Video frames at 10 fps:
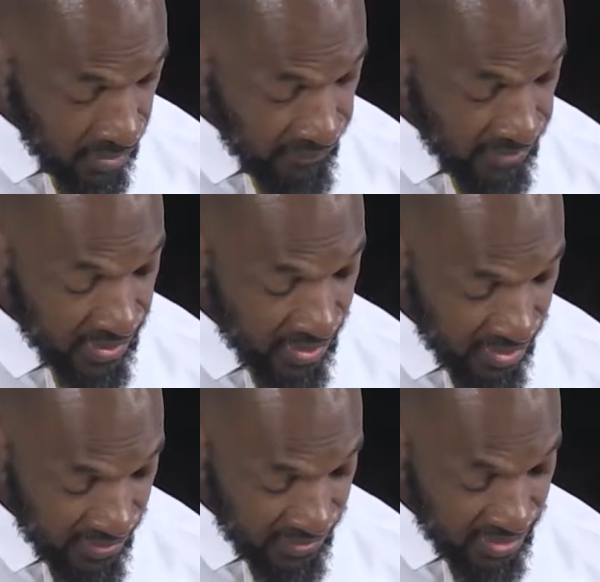
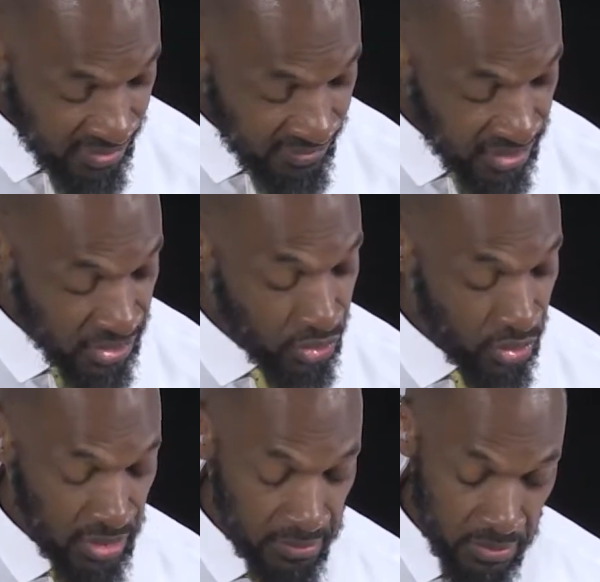Vanilla
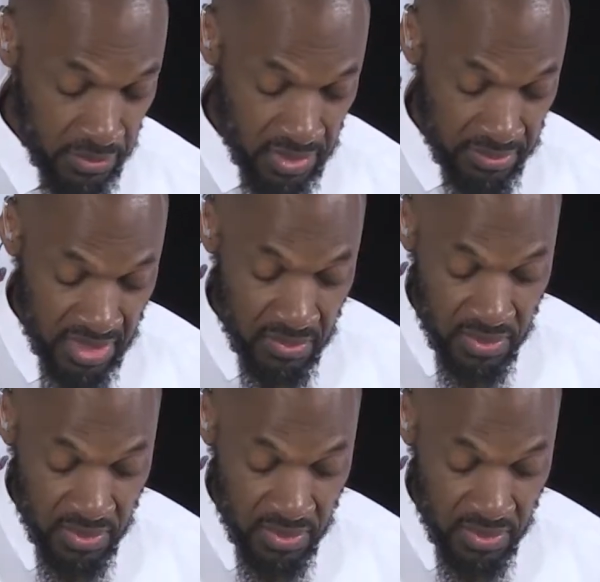yogurt. Sometimes we